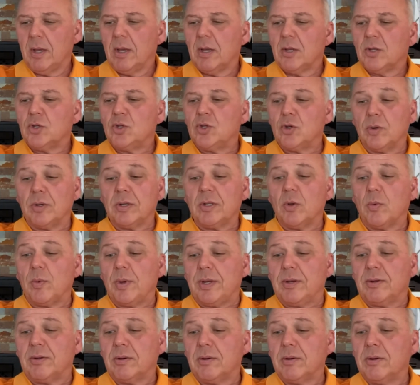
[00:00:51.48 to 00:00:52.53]
During the
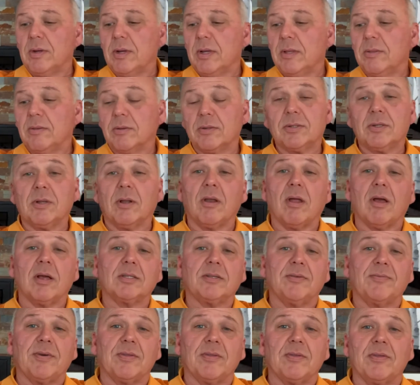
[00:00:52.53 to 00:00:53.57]
winter, there's still lots
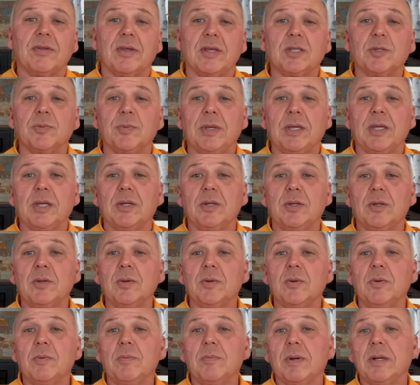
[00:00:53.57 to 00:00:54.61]
of other things we can
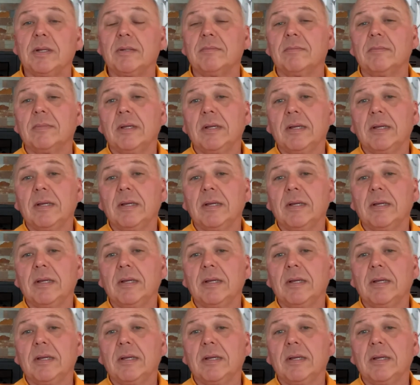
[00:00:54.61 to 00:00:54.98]
do, but